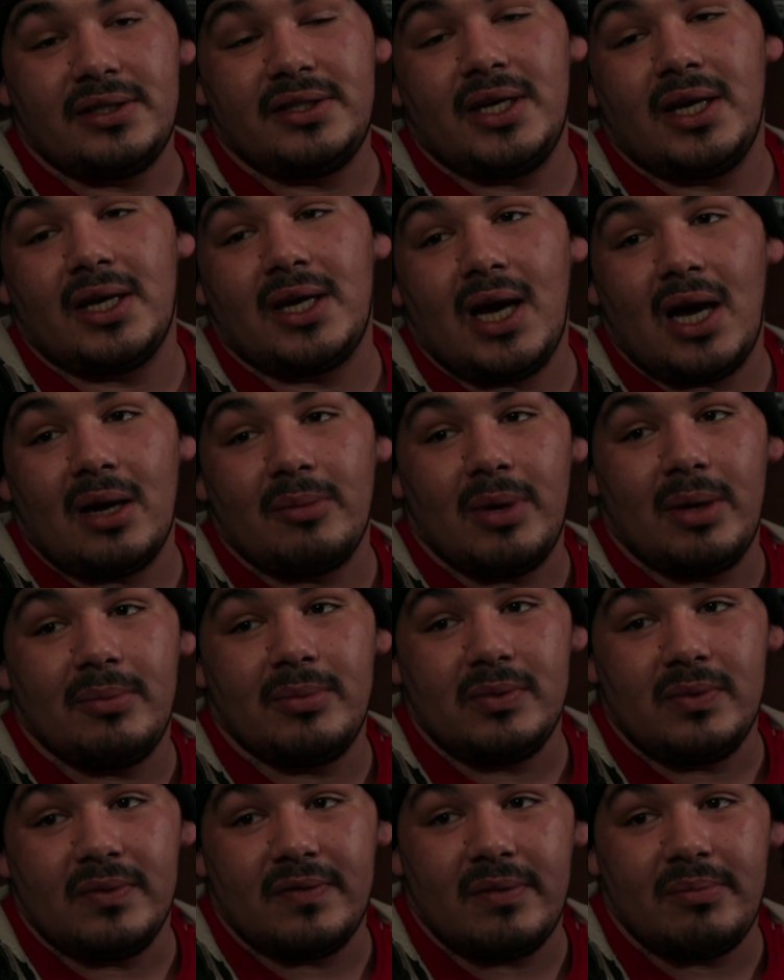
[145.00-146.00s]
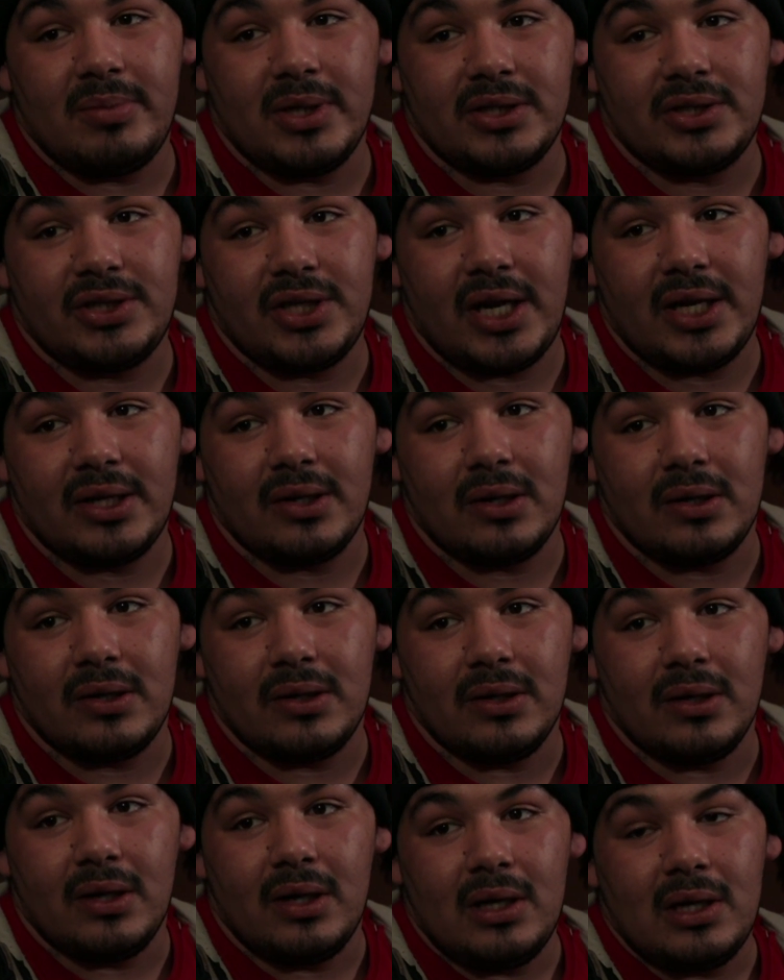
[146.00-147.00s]
To see a gang member with a big chain on
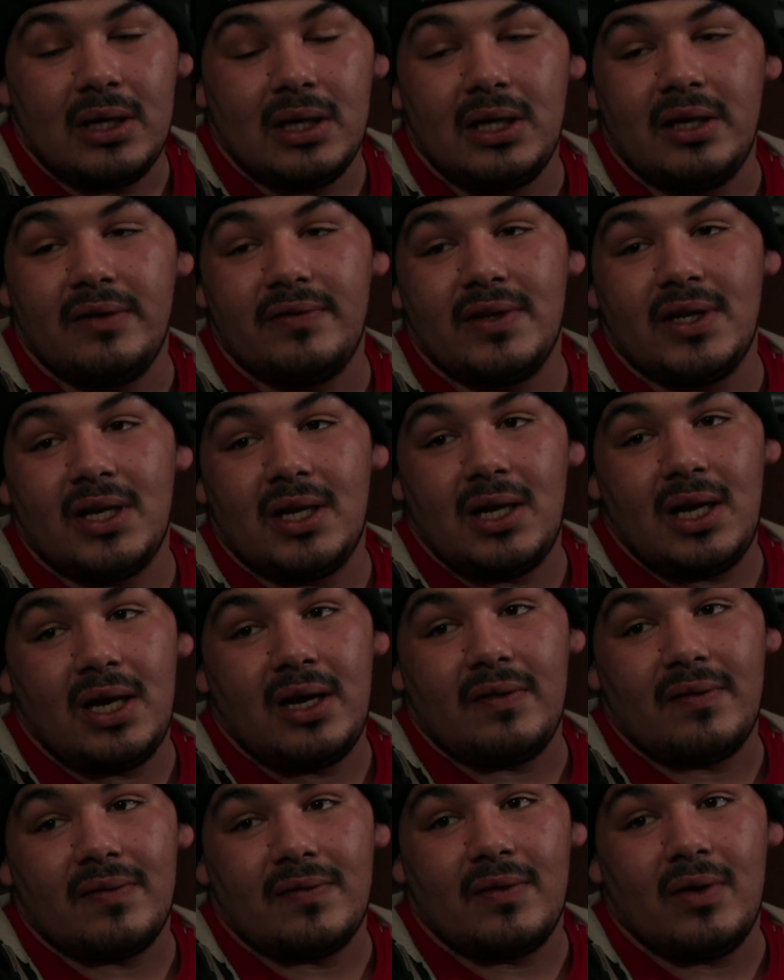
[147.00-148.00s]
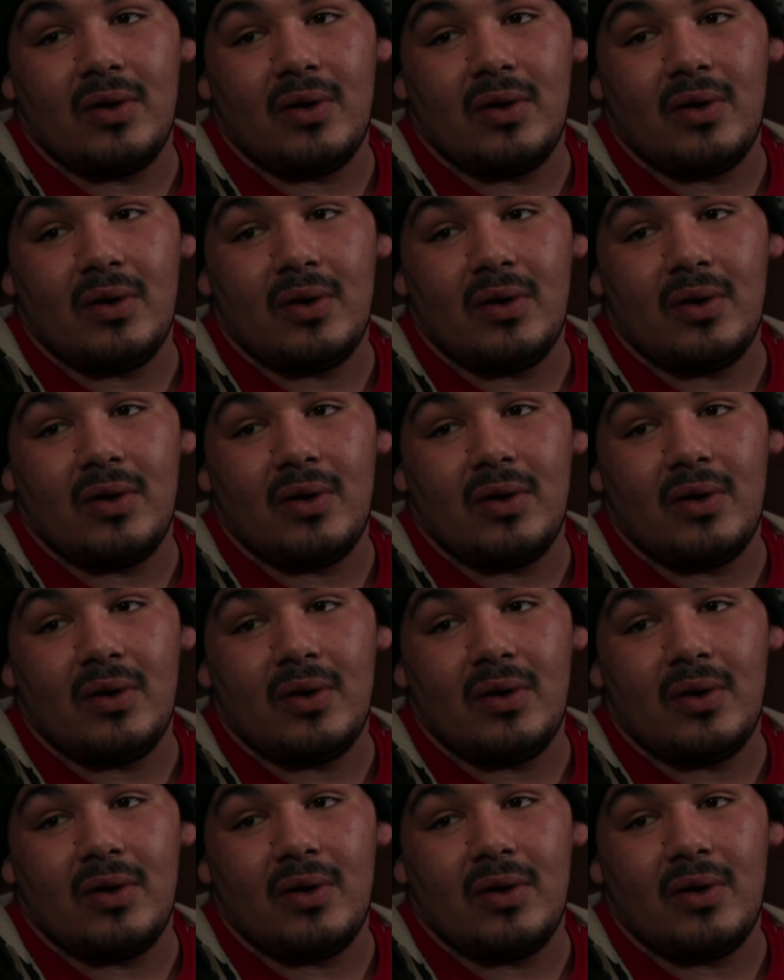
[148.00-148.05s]
and living a life,